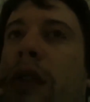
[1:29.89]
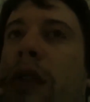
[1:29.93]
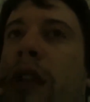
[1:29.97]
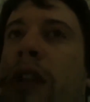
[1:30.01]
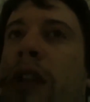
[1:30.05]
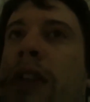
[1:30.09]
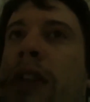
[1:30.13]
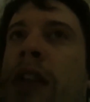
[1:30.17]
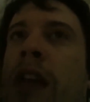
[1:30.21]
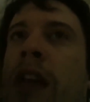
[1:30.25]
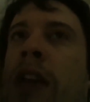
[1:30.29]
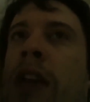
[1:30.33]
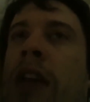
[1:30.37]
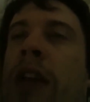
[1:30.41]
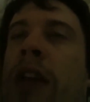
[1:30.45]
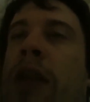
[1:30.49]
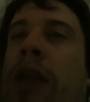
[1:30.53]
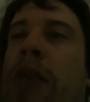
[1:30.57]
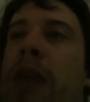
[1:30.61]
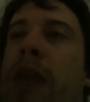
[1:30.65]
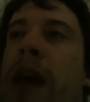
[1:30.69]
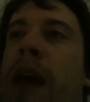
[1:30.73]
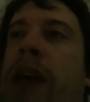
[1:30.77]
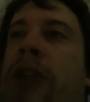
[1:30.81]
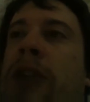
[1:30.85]
It's not like
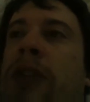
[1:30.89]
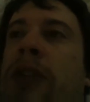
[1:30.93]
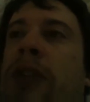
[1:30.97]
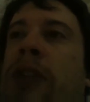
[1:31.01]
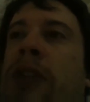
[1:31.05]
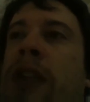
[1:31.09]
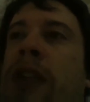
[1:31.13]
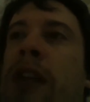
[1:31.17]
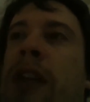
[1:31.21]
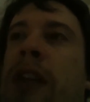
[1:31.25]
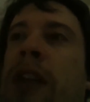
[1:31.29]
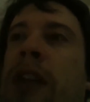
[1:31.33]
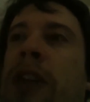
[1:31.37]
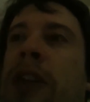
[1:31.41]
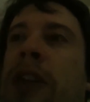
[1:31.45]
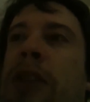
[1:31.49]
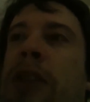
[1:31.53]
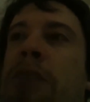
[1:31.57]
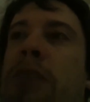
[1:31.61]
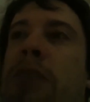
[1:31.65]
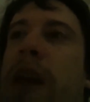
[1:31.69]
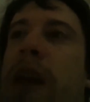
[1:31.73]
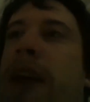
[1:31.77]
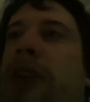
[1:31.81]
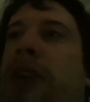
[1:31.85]
It's not like some